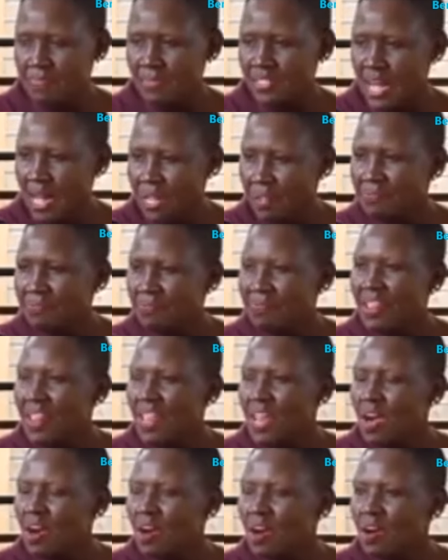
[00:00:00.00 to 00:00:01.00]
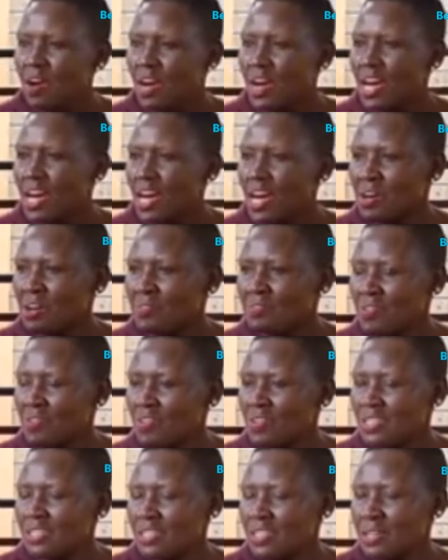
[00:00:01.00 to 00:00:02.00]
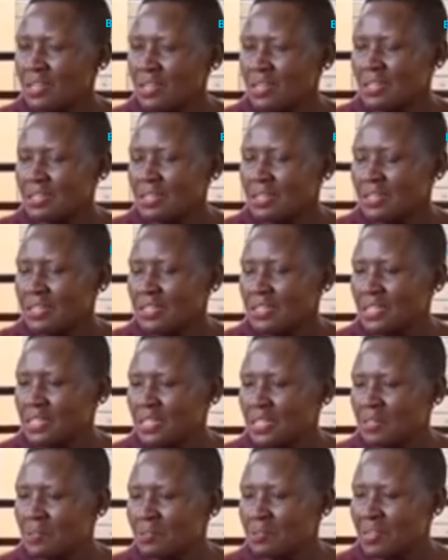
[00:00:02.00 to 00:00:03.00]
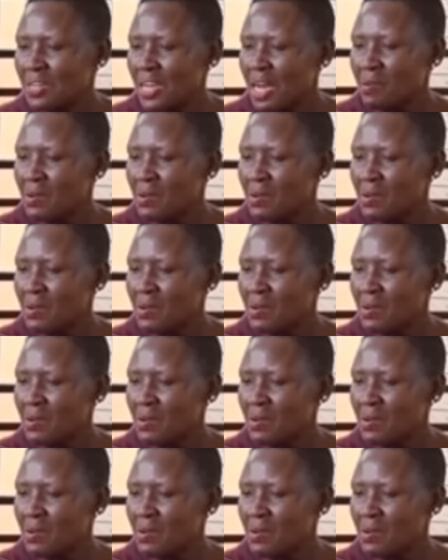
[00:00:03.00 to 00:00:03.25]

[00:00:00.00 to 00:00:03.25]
Yeah. Of course kuna